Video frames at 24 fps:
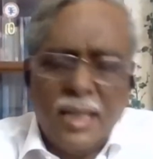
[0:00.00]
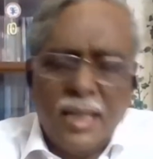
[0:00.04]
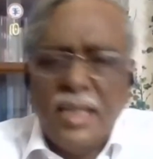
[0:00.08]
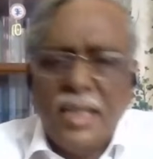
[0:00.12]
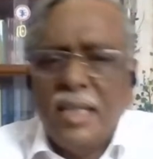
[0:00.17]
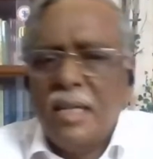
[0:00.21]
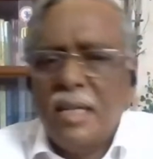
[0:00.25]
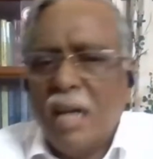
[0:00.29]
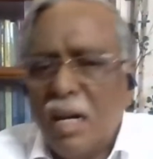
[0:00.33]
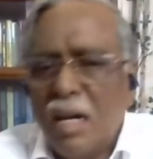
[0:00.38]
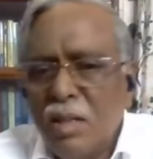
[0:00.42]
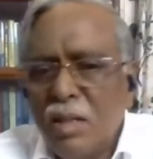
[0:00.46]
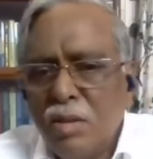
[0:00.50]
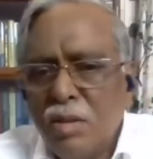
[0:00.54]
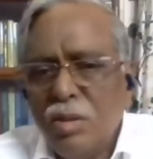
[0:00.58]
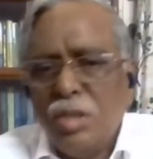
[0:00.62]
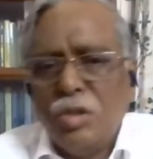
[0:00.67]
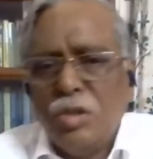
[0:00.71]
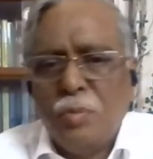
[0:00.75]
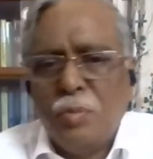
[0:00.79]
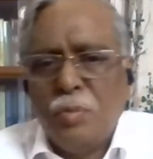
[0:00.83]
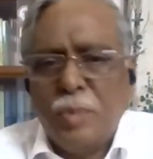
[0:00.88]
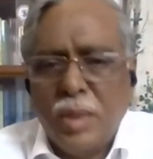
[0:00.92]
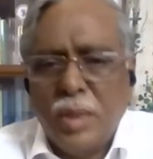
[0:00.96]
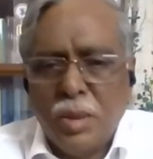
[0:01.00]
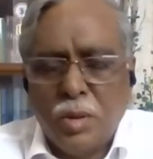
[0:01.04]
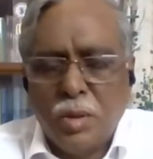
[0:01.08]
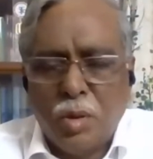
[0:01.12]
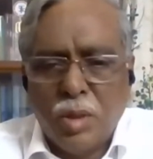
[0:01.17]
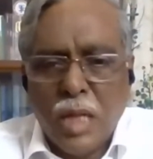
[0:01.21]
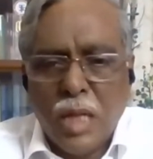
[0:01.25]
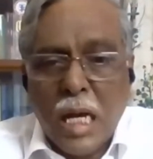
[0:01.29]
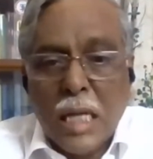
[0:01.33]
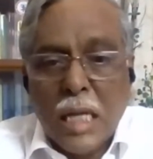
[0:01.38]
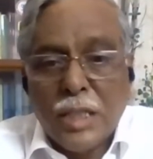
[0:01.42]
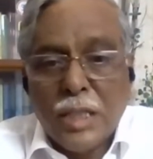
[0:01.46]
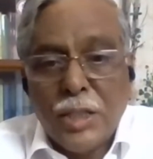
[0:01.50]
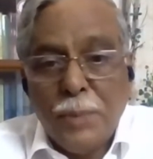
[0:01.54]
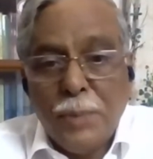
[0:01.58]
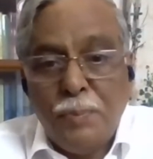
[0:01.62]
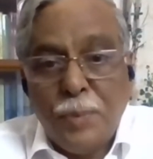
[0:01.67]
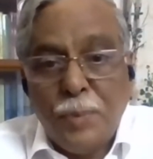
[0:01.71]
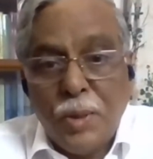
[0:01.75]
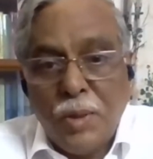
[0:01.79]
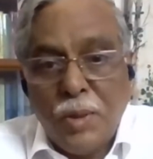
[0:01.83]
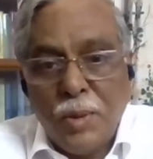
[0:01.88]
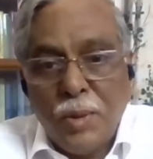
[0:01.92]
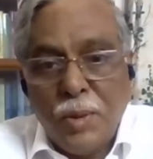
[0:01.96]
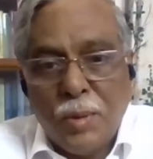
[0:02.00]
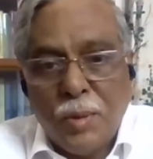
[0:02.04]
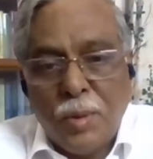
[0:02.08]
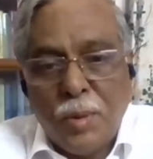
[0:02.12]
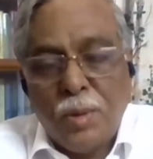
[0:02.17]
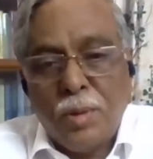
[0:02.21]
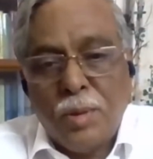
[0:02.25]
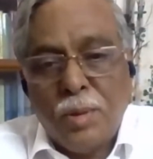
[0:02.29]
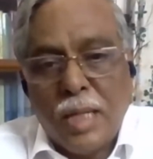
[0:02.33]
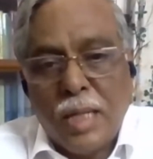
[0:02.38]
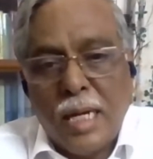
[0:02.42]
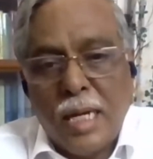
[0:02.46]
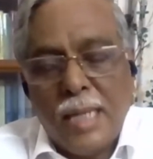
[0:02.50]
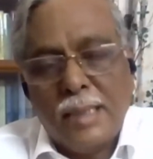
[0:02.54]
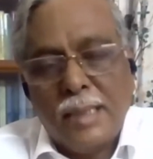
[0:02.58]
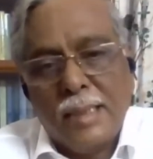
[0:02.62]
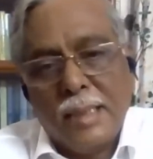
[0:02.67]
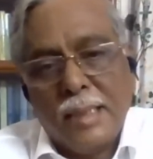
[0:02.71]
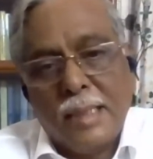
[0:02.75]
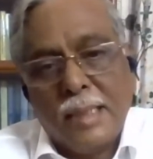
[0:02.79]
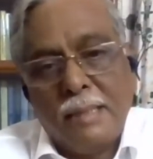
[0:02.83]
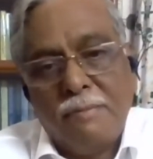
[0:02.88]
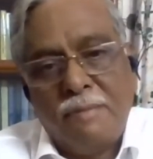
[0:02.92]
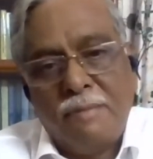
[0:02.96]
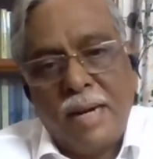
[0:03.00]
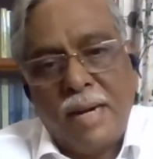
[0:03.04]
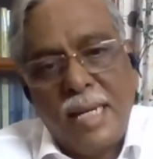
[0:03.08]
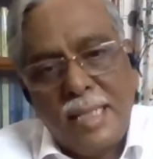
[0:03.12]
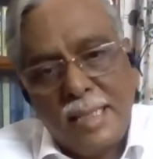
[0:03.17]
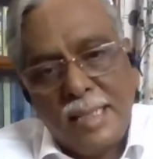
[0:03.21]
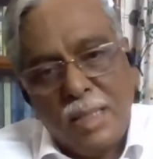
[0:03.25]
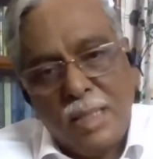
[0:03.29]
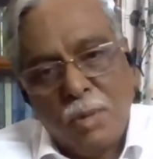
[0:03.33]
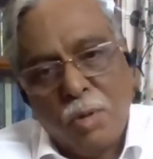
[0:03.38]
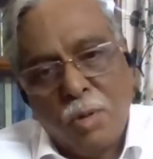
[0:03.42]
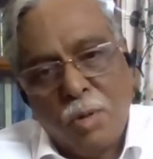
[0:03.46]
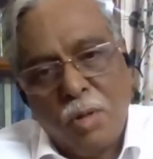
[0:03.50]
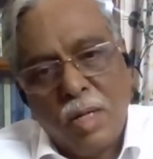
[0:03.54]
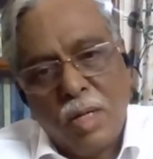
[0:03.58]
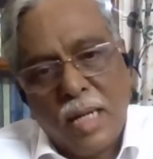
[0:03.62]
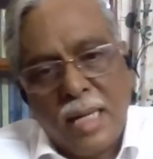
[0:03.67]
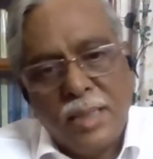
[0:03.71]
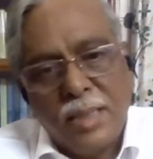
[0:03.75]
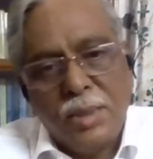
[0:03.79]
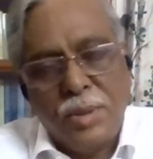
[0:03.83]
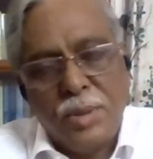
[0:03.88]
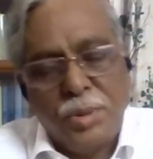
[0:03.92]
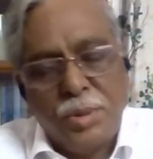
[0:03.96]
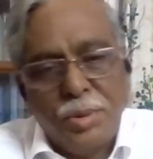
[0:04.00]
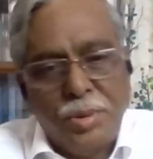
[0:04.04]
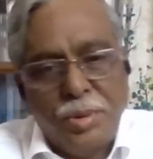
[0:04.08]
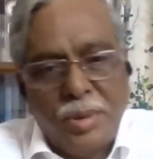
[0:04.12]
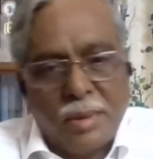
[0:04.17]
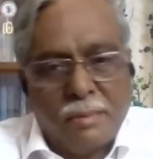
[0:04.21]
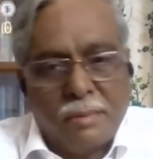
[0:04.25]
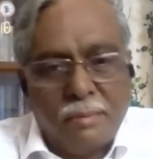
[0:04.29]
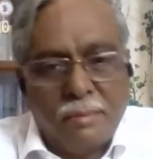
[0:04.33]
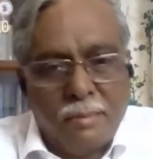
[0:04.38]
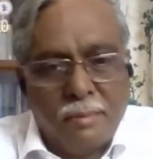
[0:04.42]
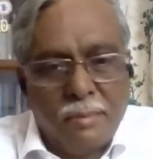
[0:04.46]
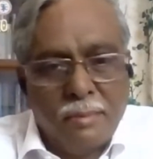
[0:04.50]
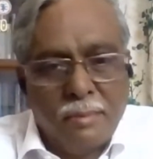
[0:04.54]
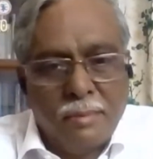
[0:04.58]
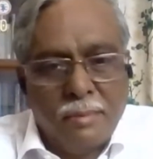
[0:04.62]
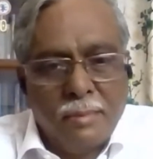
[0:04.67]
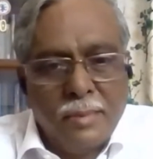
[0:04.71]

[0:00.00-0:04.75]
Then he gone to the Supreme Court. Supreme Court has revised the whole constitution.